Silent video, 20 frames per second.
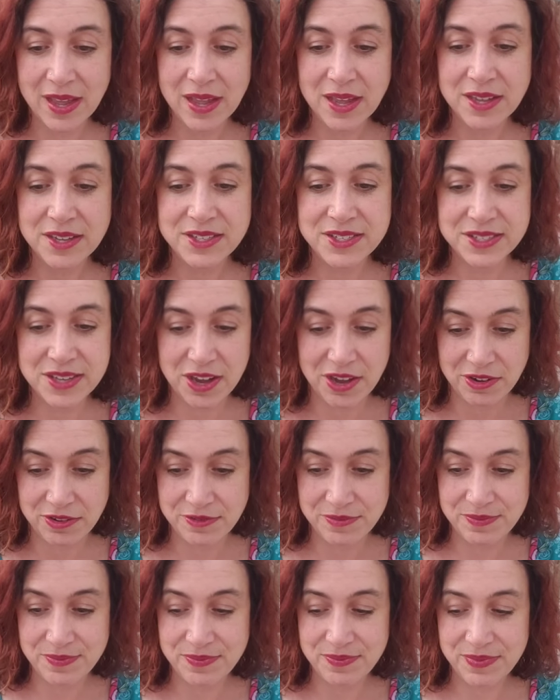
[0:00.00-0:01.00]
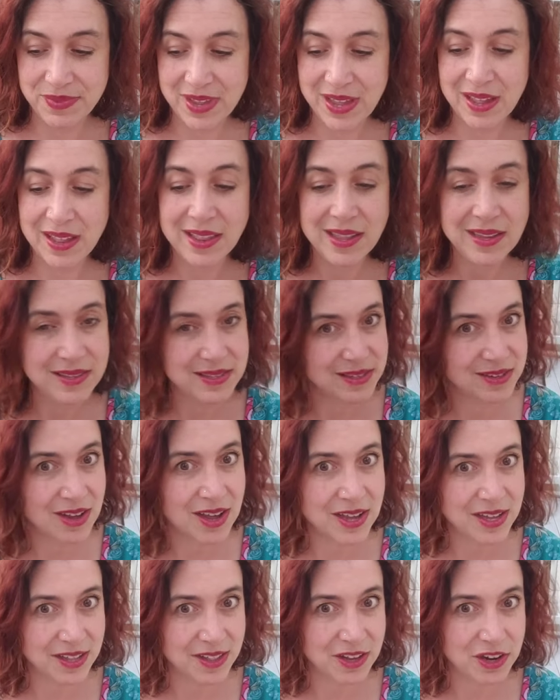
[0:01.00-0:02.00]
So, let's
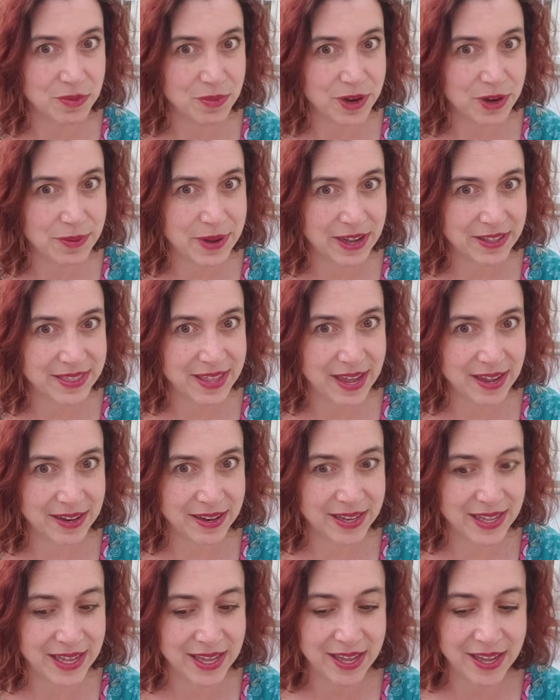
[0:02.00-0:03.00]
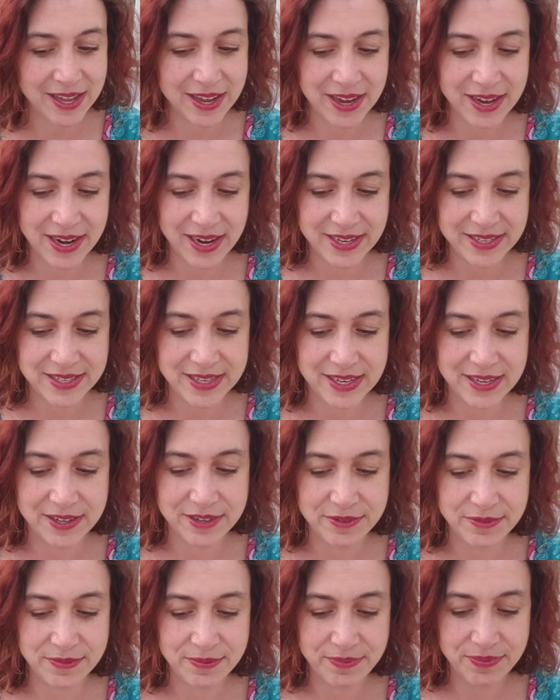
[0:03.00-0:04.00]
talk a little bit about that leaky gut idea.
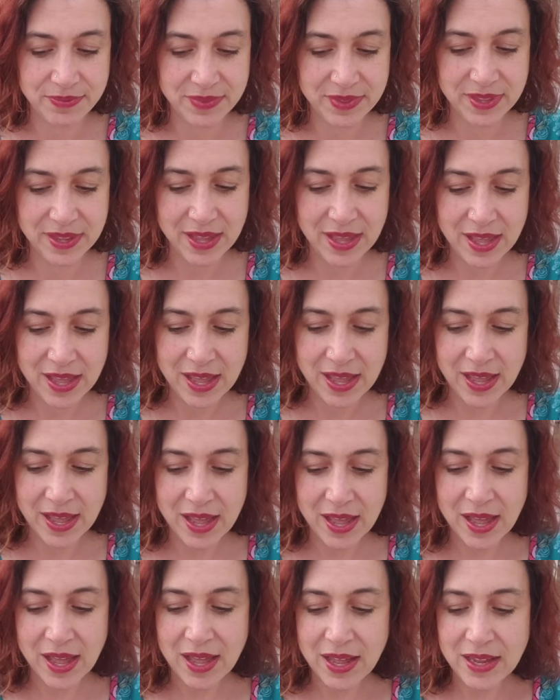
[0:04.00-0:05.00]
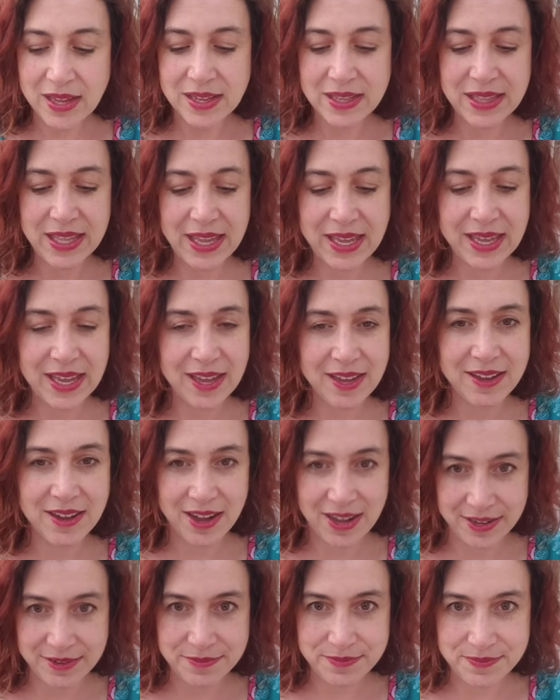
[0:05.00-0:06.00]
Leaky
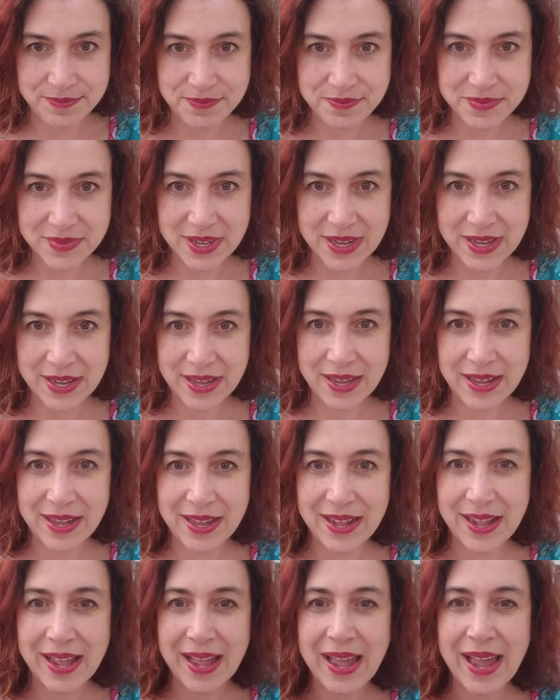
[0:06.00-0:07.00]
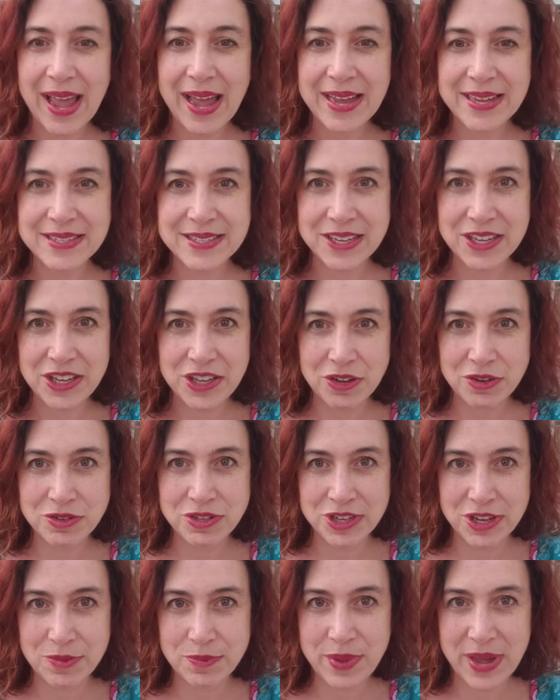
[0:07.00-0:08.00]
gut has a huge
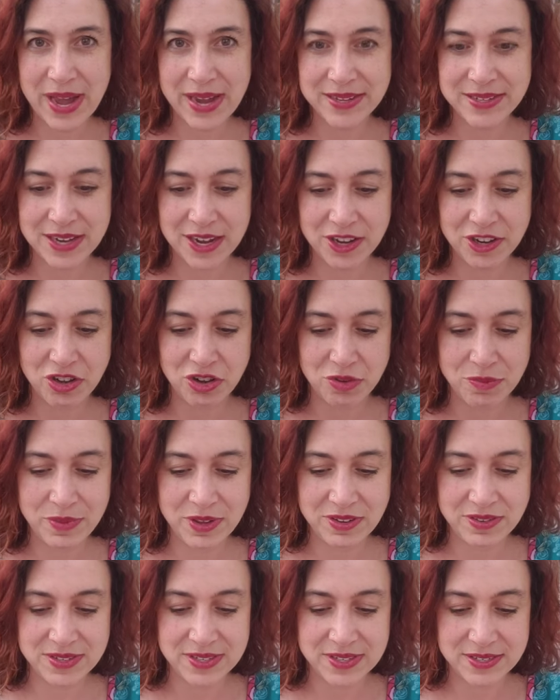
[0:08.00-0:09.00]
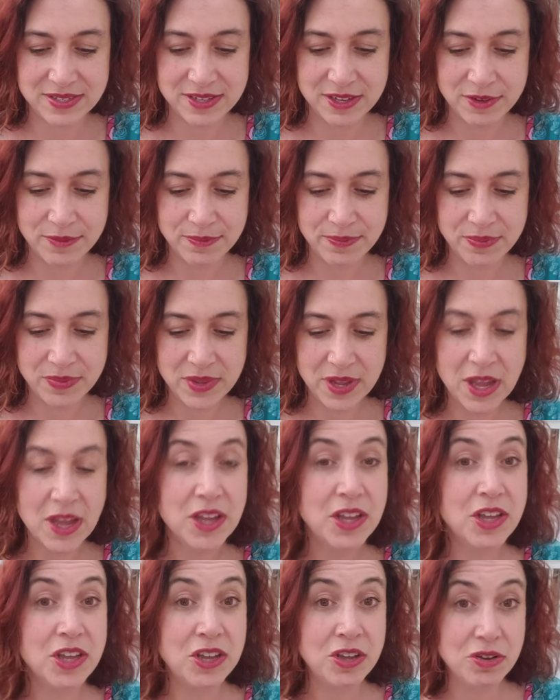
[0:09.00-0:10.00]
impact on your immune system.
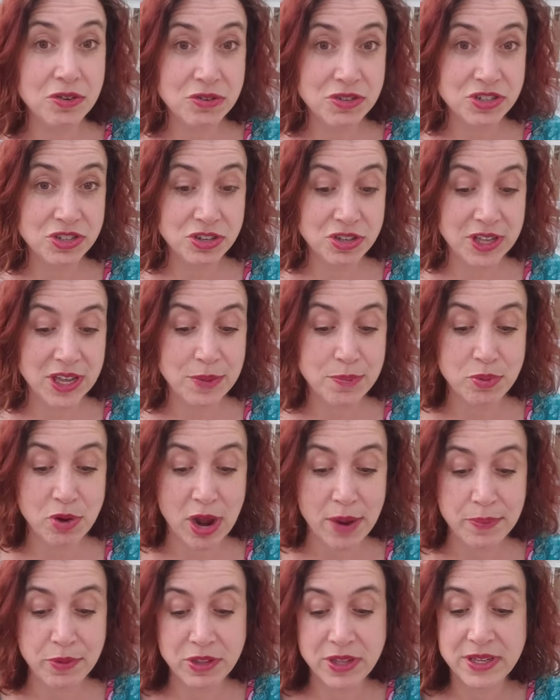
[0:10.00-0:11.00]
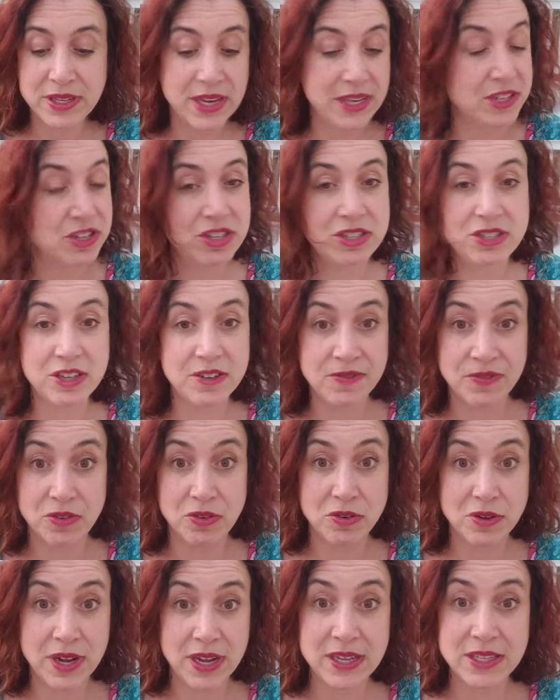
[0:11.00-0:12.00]
Usually, properly digested
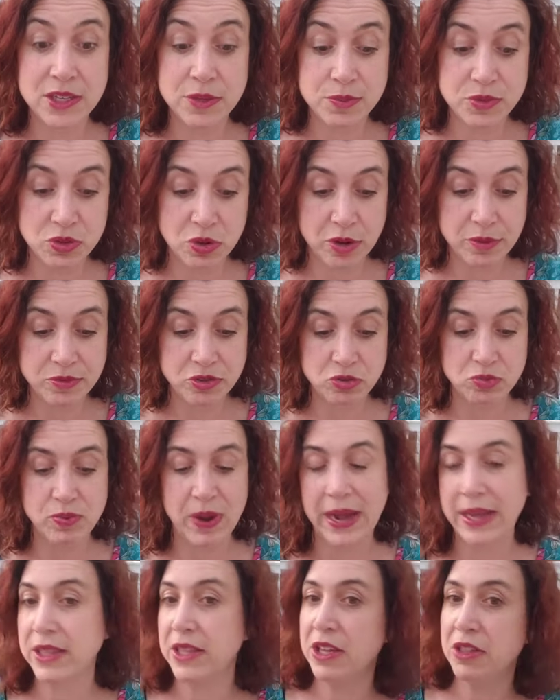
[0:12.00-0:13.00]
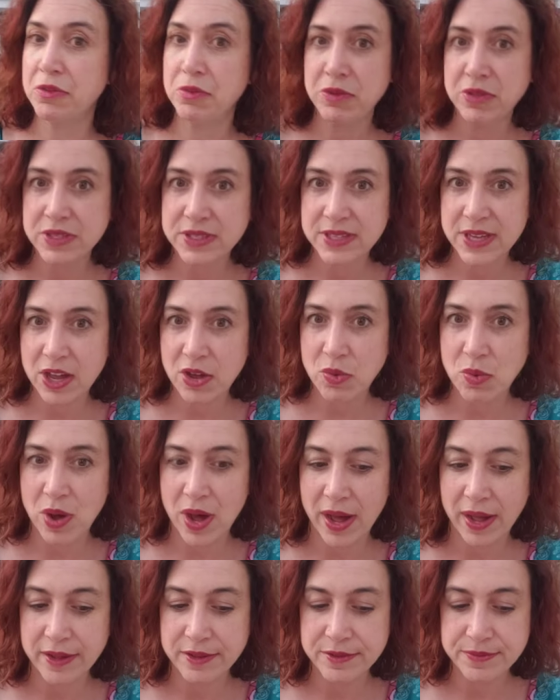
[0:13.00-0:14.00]
food is absorbed directly through the cell
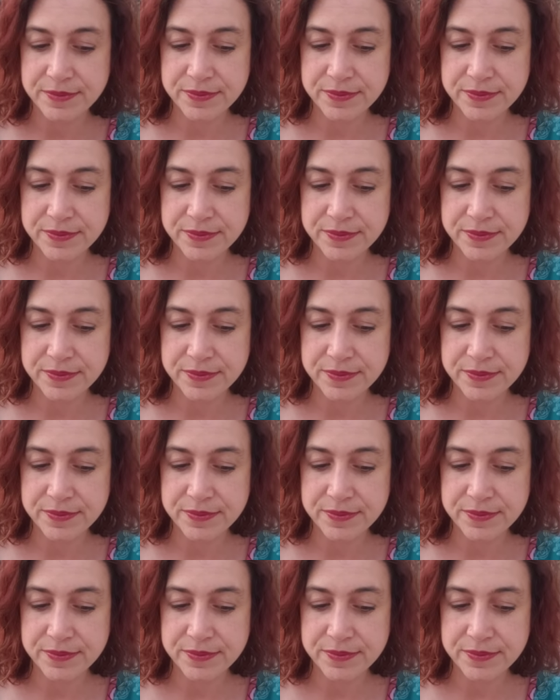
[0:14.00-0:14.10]
wall.